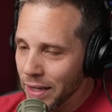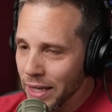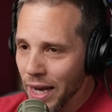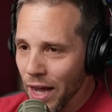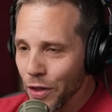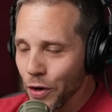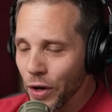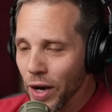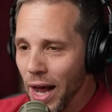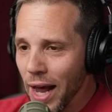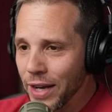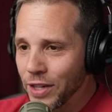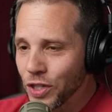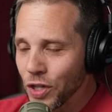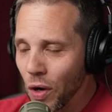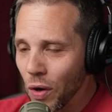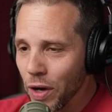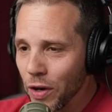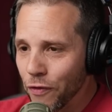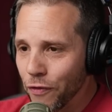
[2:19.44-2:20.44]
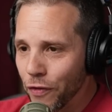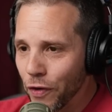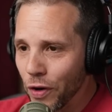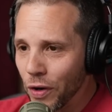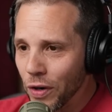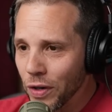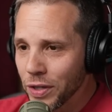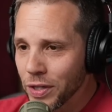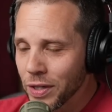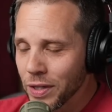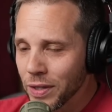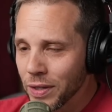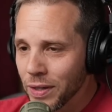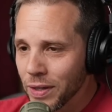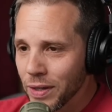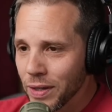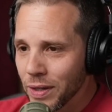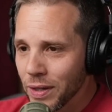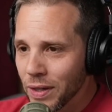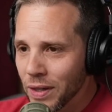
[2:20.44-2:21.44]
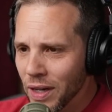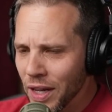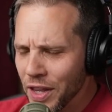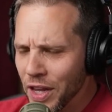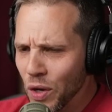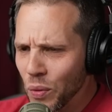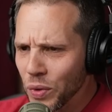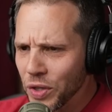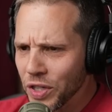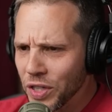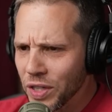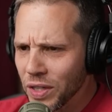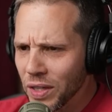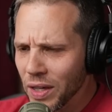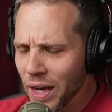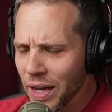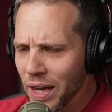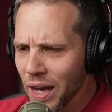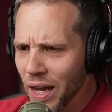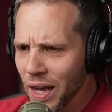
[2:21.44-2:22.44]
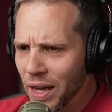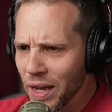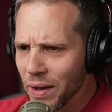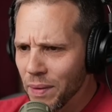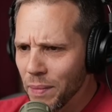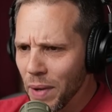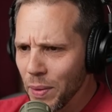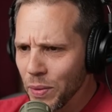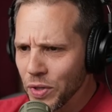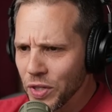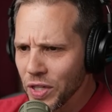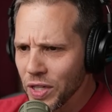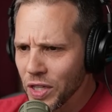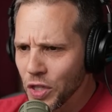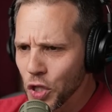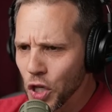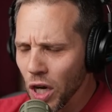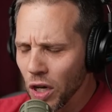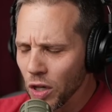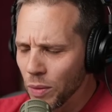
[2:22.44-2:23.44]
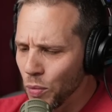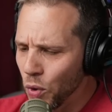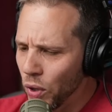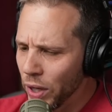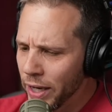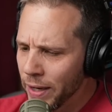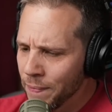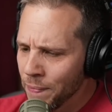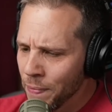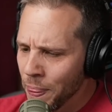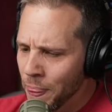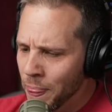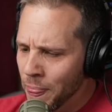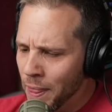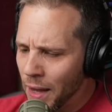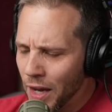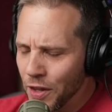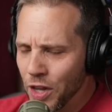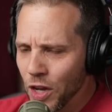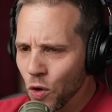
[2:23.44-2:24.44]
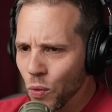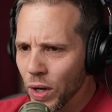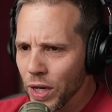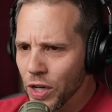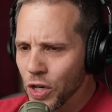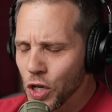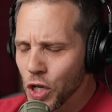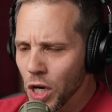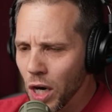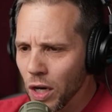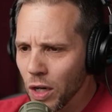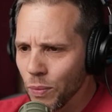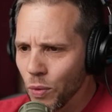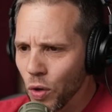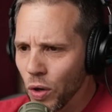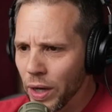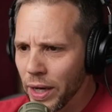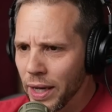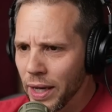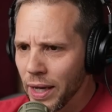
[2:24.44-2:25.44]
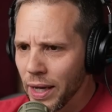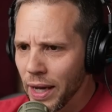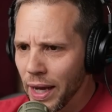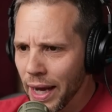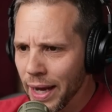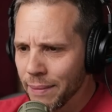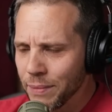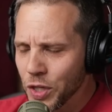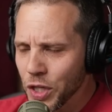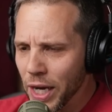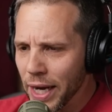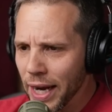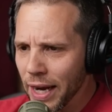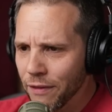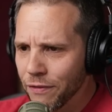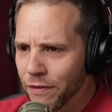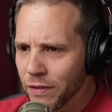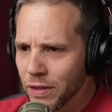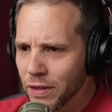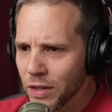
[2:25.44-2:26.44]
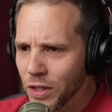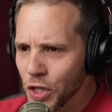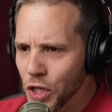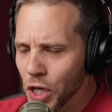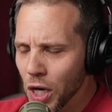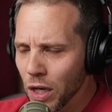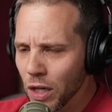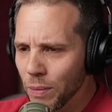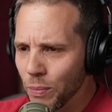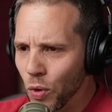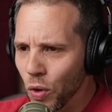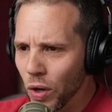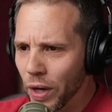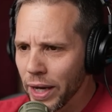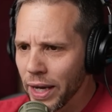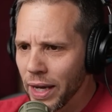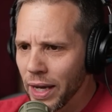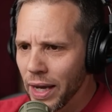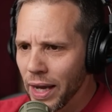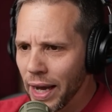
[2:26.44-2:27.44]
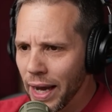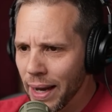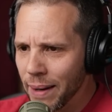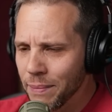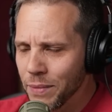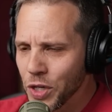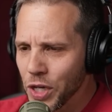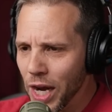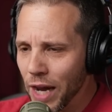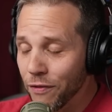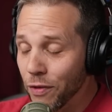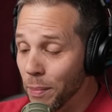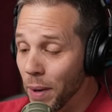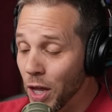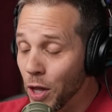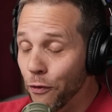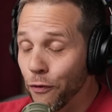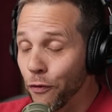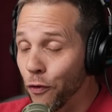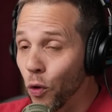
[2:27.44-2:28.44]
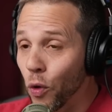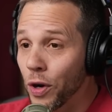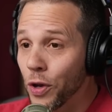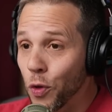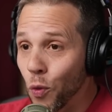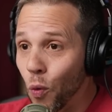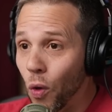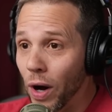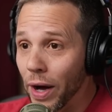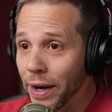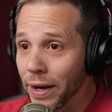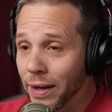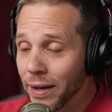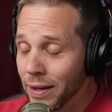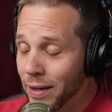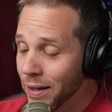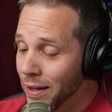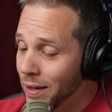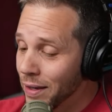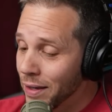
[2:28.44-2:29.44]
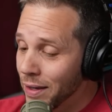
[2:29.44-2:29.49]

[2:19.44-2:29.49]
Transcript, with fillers: the other guy started first. I think it was Jungle Boy. I think it went Jungle Boy, MJF, Jungle Boy, MJF. And by the fourth one,